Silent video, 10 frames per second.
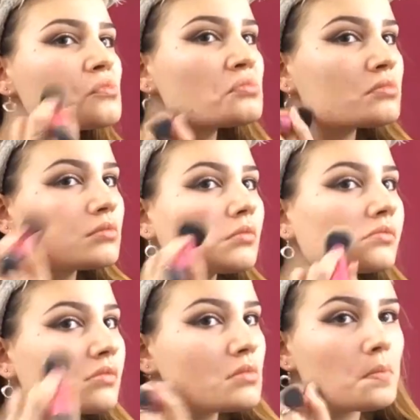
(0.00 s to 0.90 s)
Luminous
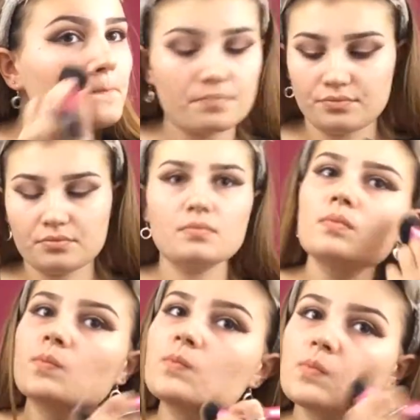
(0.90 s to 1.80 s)
Silk Foundation,
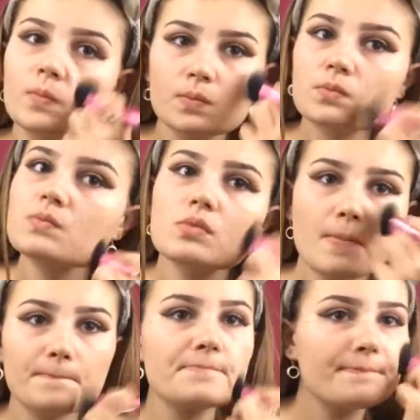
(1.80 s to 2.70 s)
and I'm
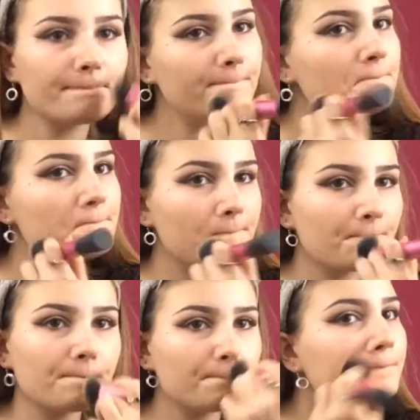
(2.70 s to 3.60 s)
applying that with this Real